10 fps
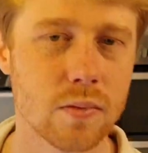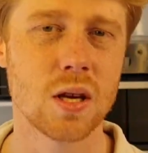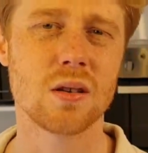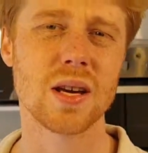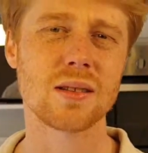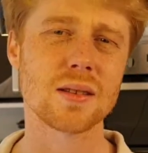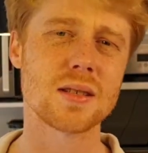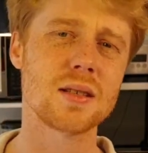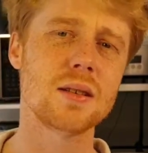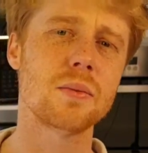You get the
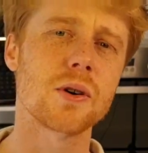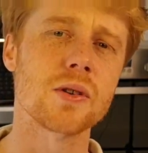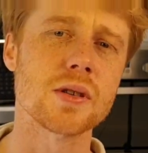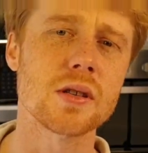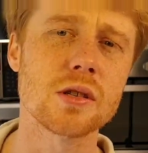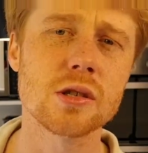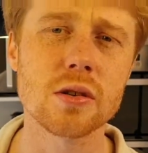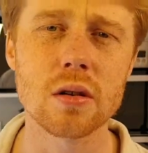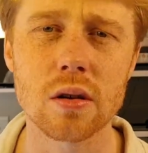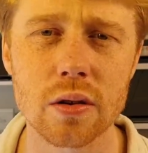T-bones, the
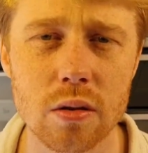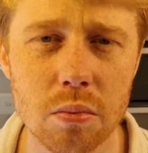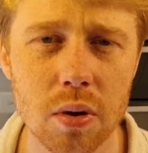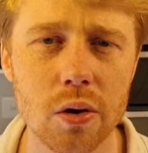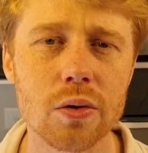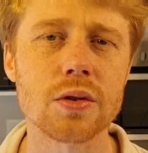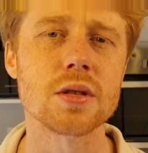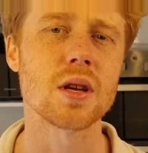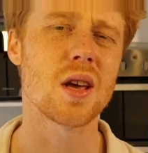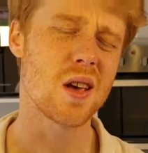sirloin on the
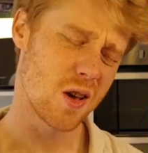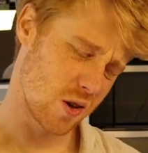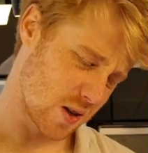bones. You